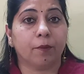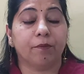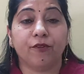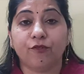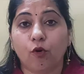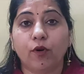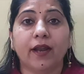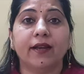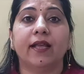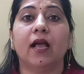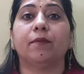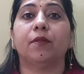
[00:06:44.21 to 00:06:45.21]
Before
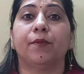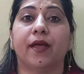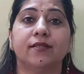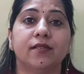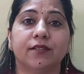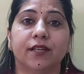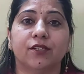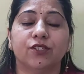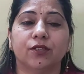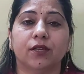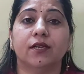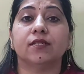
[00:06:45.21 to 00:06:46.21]
ending up the
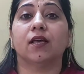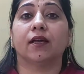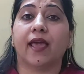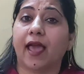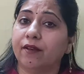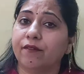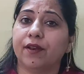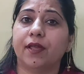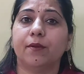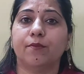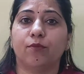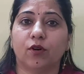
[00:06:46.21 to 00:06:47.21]
presentation, it's again very
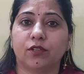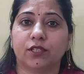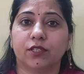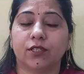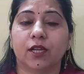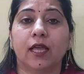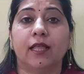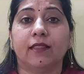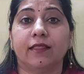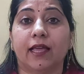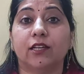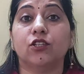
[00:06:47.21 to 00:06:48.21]
important
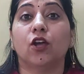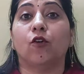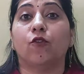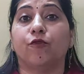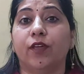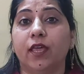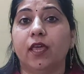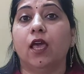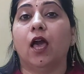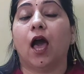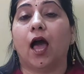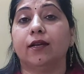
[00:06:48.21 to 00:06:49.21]
that we
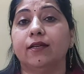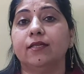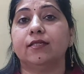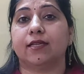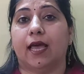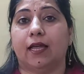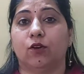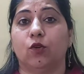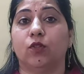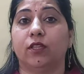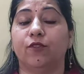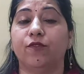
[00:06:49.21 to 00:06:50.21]
understand
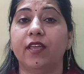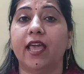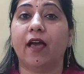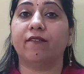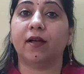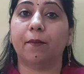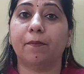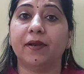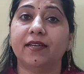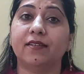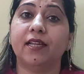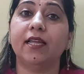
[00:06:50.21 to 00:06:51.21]
that we have
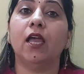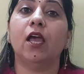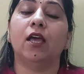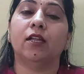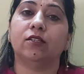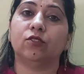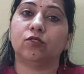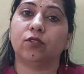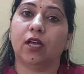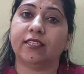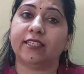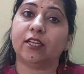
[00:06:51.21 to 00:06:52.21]
completely
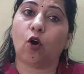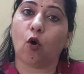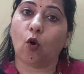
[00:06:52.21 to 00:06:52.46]
taken